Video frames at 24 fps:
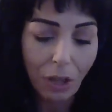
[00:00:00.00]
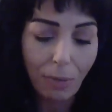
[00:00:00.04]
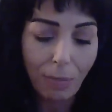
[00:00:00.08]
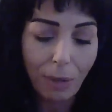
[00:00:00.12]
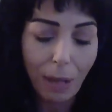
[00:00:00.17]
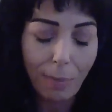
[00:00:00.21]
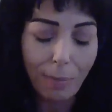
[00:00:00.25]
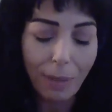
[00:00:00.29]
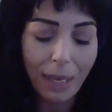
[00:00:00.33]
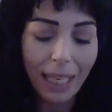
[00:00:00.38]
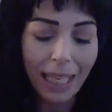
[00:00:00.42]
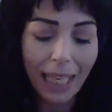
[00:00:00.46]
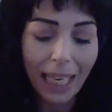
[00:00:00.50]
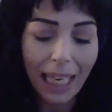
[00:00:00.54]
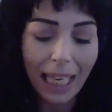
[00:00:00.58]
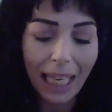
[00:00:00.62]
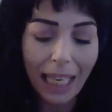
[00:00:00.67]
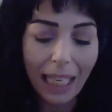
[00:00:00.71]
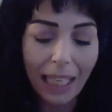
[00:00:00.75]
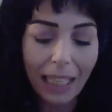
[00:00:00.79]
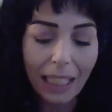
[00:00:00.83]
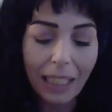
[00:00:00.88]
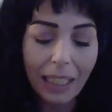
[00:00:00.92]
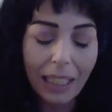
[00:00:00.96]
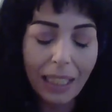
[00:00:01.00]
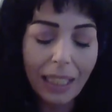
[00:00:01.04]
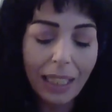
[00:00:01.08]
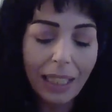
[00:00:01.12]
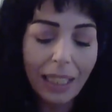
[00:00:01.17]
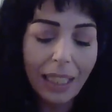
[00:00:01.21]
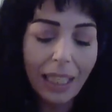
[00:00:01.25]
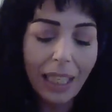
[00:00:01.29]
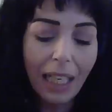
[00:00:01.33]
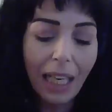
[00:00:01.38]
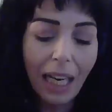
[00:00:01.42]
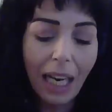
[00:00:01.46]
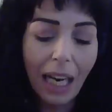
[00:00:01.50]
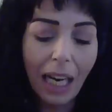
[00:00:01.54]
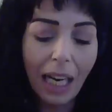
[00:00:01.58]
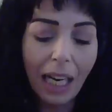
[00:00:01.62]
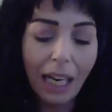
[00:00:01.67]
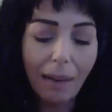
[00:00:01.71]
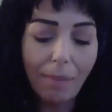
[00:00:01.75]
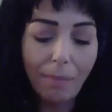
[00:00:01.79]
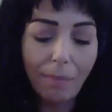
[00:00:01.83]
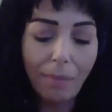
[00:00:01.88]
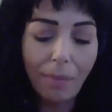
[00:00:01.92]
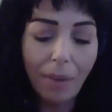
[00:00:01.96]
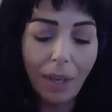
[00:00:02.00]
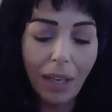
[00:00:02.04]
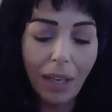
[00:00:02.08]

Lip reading: You may be getting some